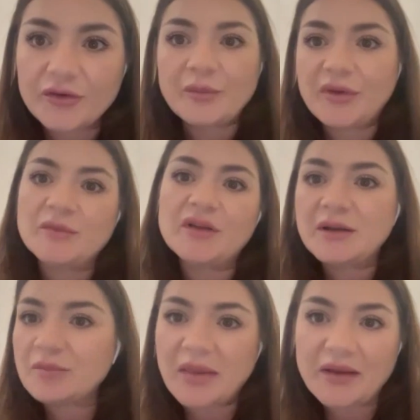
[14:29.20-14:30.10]
sometimes
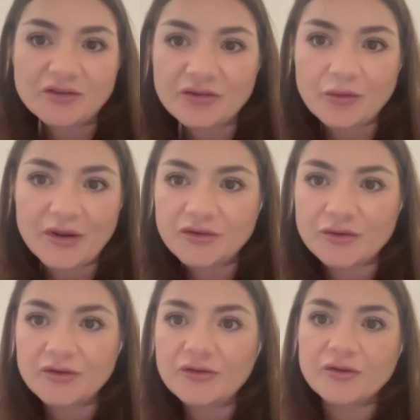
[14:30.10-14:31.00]
like manage the
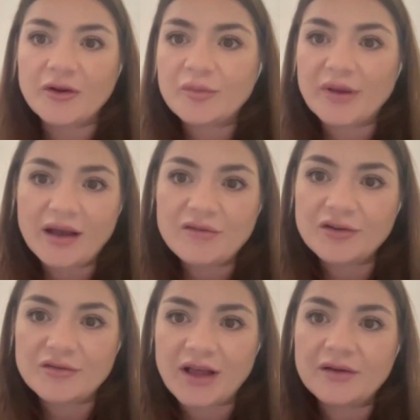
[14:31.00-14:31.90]
restaurants, on behalf
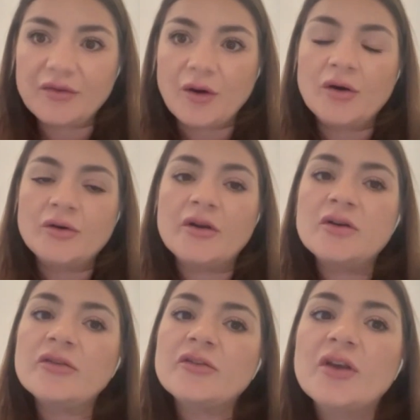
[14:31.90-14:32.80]
of like the
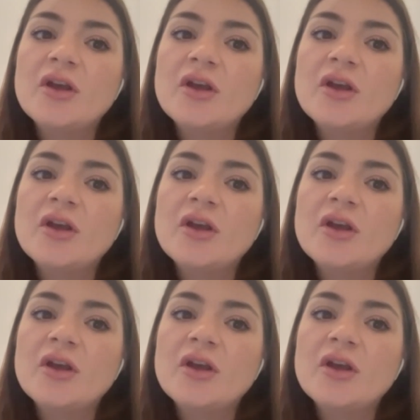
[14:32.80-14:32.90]
owners.